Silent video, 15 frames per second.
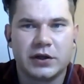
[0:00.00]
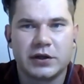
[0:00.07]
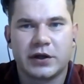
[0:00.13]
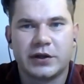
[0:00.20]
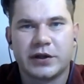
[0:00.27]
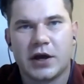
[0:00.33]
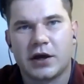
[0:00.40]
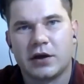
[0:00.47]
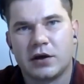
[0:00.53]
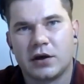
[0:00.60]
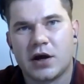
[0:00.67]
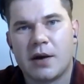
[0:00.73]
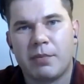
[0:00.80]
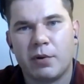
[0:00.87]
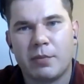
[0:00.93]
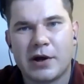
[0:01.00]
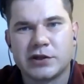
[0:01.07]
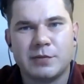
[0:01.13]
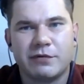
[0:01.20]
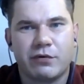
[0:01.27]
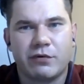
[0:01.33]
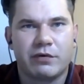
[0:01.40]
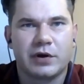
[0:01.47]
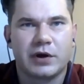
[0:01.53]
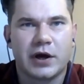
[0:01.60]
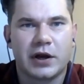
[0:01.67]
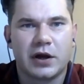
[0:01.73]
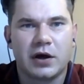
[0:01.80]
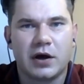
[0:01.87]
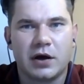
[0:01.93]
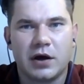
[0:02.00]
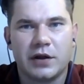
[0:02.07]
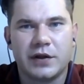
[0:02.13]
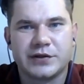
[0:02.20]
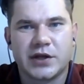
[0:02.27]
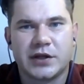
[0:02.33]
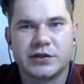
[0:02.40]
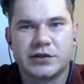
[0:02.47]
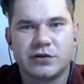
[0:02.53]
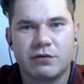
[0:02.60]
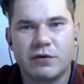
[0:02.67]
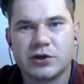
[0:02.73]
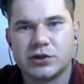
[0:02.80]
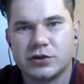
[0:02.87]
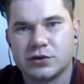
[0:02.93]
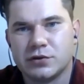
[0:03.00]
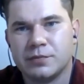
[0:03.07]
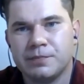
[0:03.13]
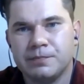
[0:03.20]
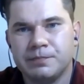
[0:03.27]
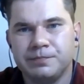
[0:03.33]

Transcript: And it can take a couple of months before we kind of understand the situation. So.